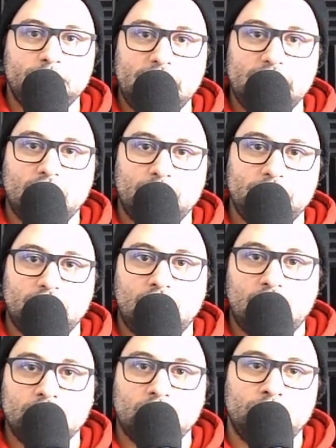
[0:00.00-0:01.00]
may not be
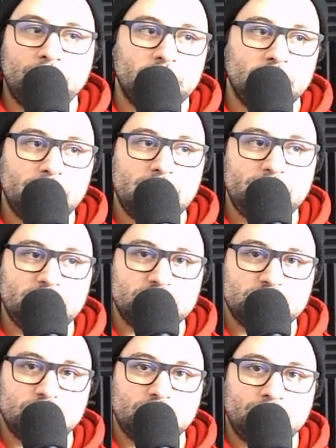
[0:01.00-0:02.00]
hollow, but there may be
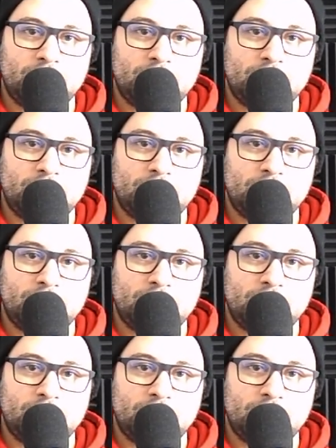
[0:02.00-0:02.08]
certain